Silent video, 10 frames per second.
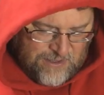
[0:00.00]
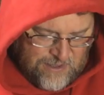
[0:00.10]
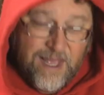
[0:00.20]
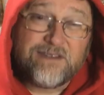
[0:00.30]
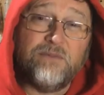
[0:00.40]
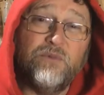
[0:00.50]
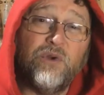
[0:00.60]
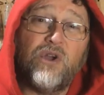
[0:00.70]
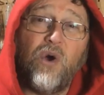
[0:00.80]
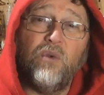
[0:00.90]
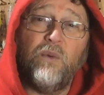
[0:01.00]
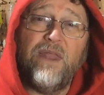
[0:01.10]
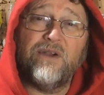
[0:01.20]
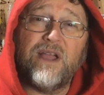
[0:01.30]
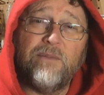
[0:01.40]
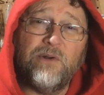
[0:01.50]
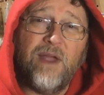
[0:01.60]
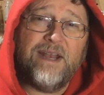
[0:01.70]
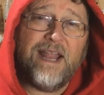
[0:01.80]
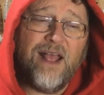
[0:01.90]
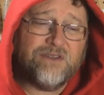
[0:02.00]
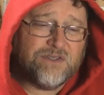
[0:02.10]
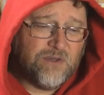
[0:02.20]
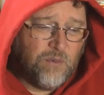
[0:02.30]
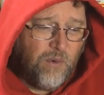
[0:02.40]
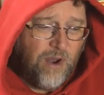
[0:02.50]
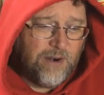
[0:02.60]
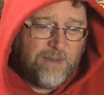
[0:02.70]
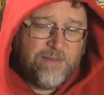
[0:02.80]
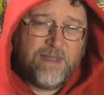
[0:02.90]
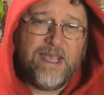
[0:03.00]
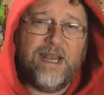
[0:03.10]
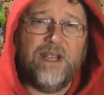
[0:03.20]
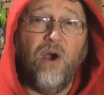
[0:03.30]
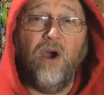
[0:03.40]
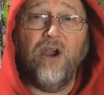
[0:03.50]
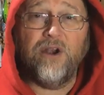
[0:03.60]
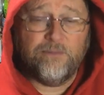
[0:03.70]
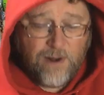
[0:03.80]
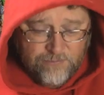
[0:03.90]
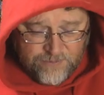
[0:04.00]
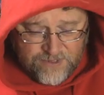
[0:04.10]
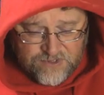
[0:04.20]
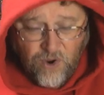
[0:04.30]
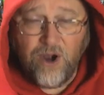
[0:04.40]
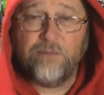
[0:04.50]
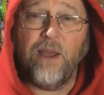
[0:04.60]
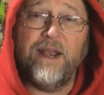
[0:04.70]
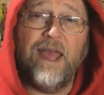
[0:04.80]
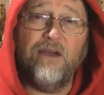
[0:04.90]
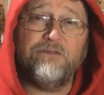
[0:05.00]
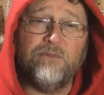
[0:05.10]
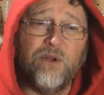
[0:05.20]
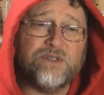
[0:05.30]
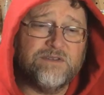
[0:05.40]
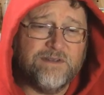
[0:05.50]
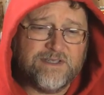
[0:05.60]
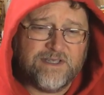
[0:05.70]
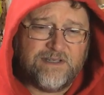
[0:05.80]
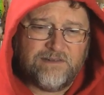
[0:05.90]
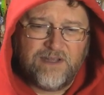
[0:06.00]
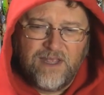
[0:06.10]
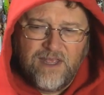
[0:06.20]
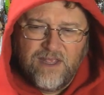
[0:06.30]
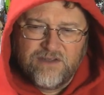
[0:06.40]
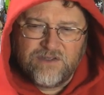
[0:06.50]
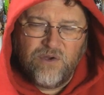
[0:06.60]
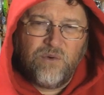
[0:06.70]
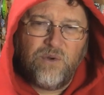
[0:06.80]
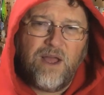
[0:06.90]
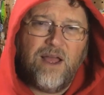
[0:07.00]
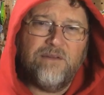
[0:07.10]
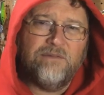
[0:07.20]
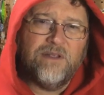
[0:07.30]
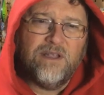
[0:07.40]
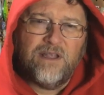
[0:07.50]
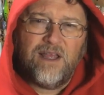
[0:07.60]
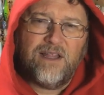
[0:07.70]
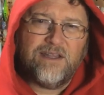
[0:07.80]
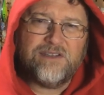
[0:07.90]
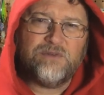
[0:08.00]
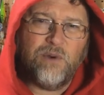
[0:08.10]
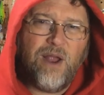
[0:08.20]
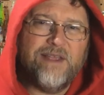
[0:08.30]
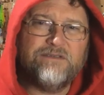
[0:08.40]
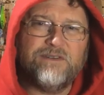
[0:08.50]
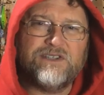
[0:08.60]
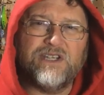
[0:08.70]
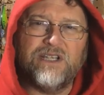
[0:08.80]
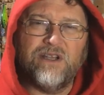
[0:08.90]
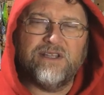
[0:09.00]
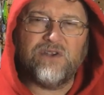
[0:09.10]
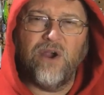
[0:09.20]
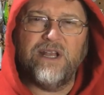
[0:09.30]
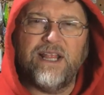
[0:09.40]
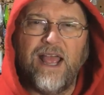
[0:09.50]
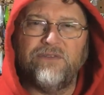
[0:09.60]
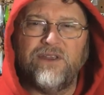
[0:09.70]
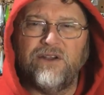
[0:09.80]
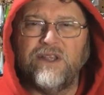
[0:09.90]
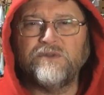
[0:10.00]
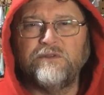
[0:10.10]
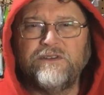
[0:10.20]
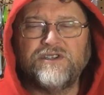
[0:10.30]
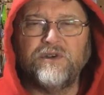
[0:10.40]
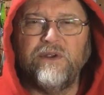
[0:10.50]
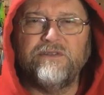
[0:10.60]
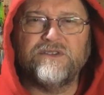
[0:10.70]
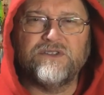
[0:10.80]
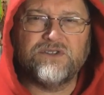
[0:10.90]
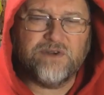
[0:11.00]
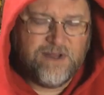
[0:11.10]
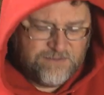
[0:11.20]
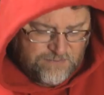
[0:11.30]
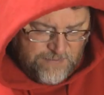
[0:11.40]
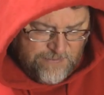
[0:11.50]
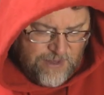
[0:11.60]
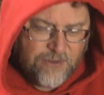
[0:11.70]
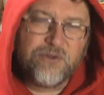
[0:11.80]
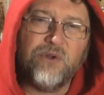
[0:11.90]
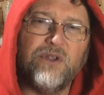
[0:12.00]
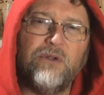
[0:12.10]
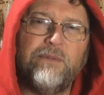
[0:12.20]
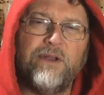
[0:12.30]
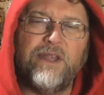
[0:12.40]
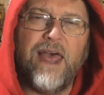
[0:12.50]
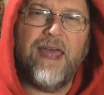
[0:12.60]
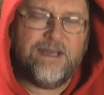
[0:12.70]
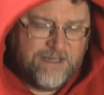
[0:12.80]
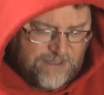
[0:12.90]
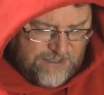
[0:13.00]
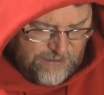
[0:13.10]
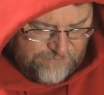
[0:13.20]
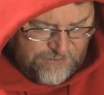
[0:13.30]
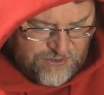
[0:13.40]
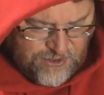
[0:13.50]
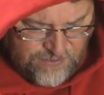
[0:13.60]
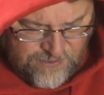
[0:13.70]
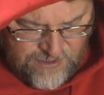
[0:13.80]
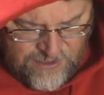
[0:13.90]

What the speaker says: We've got some real cold weather coming right now, so the water may be getting hard, or probably is hard by now for most of us. And so unless we're ice fishing, it's hard to get out there unless we're fishing rivers and streams. And maybe I'll do a little bit of that in the near future.